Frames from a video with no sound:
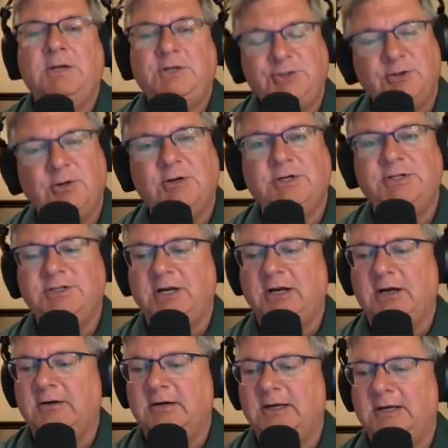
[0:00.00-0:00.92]

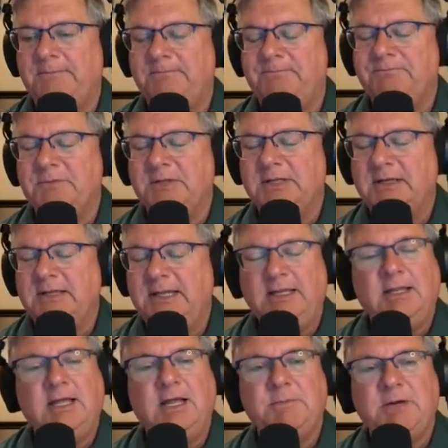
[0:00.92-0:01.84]
Elon
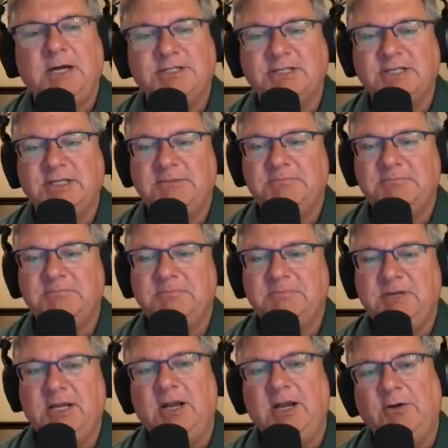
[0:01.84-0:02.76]
Musk.
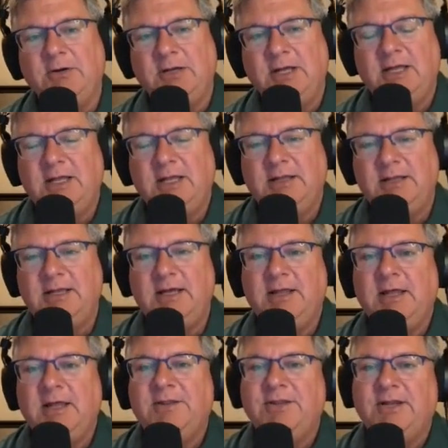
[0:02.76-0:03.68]
Yeah.
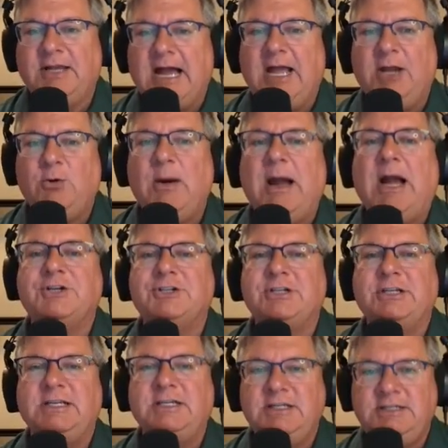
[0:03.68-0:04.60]
The guy who
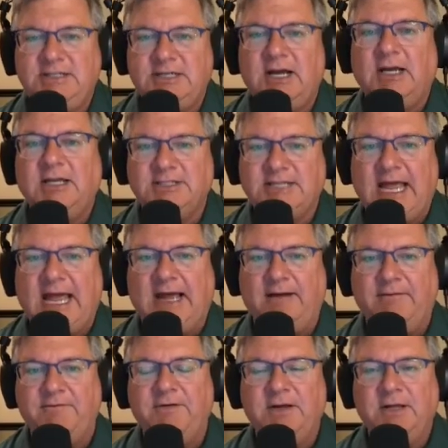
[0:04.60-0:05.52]
actually does have